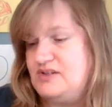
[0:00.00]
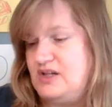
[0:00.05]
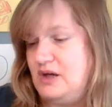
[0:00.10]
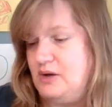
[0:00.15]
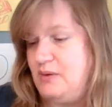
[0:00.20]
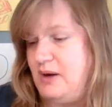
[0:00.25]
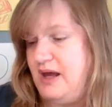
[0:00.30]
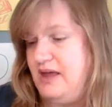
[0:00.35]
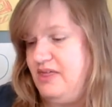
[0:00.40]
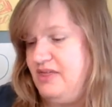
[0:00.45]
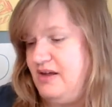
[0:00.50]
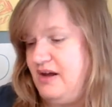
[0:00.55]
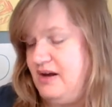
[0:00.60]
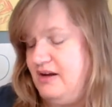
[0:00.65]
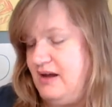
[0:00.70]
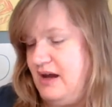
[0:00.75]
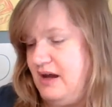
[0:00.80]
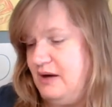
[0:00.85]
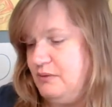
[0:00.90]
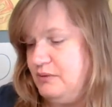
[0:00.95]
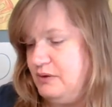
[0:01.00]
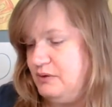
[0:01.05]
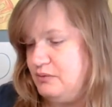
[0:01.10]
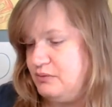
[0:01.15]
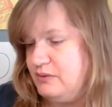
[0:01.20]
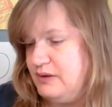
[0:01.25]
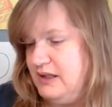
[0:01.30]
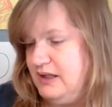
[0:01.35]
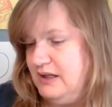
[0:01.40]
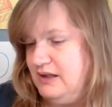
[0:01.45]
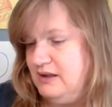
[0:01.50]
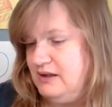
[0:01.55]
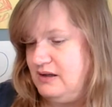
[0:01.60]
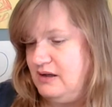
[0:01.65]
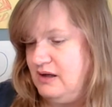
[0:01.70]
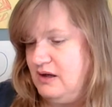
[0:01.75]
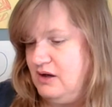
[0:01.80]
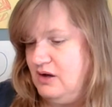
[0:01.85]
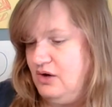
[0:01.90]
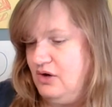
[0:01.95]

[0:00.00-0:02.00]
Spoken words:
So I thought I would read